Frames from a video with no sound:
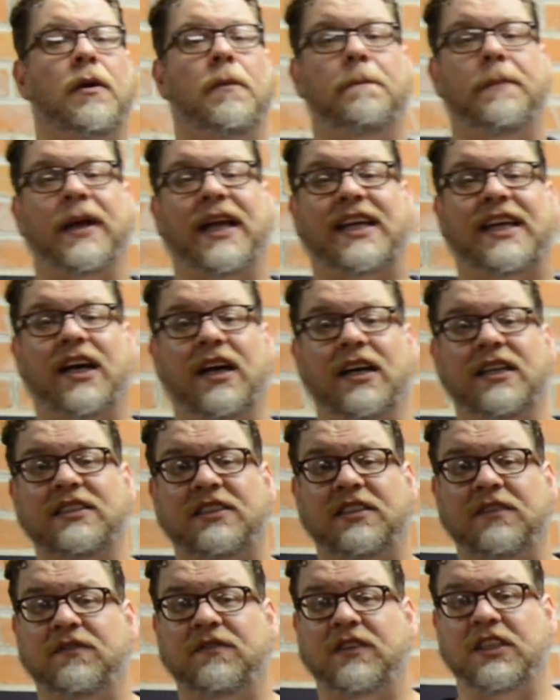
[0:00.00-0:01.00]

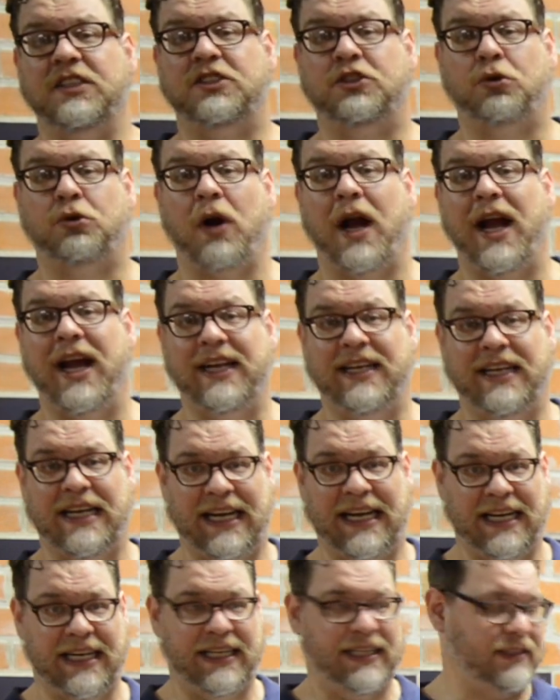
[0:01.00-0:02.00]
because of the trade
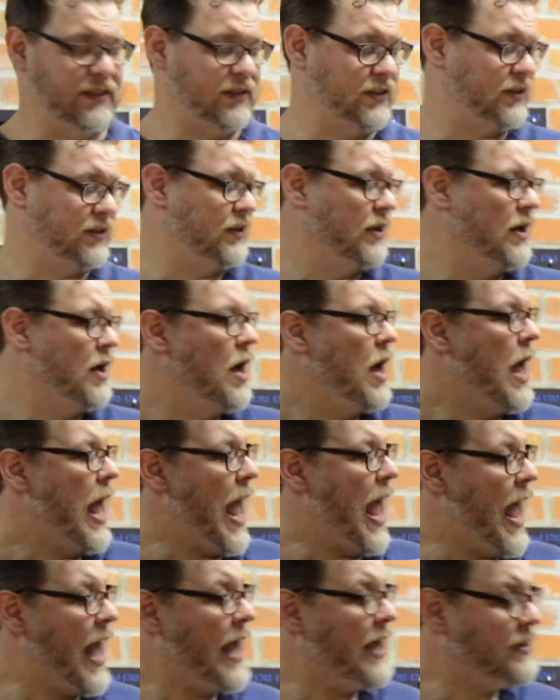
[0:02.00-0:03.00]
needs,
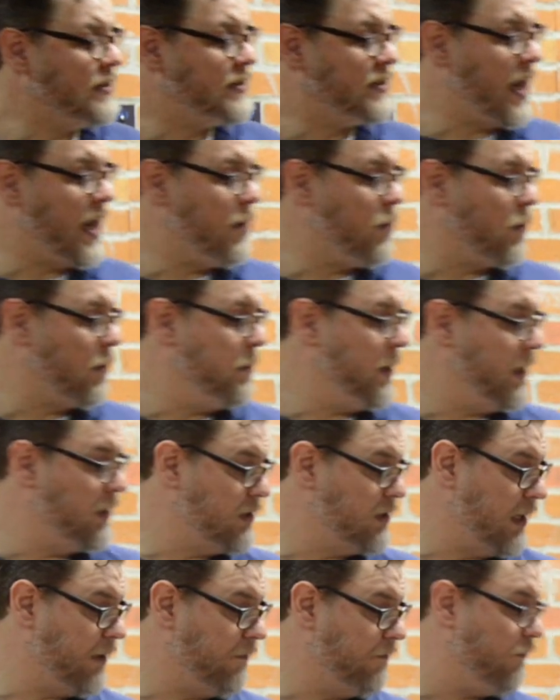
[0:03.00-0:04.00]
as they were
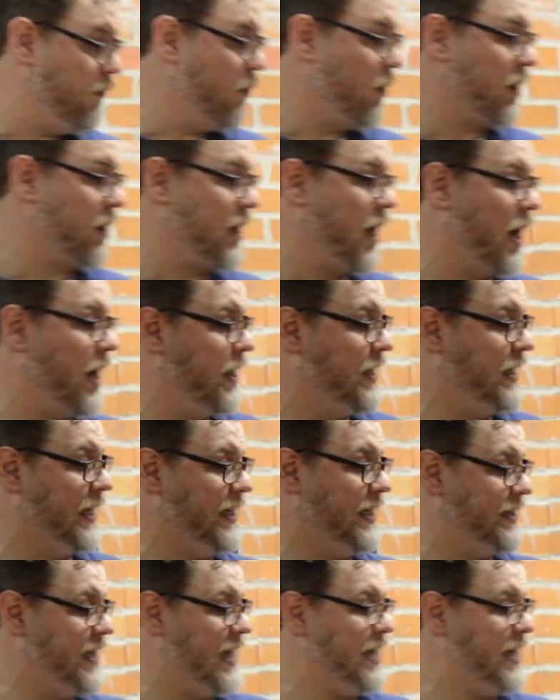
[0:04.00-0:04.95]
building Fort Conde, they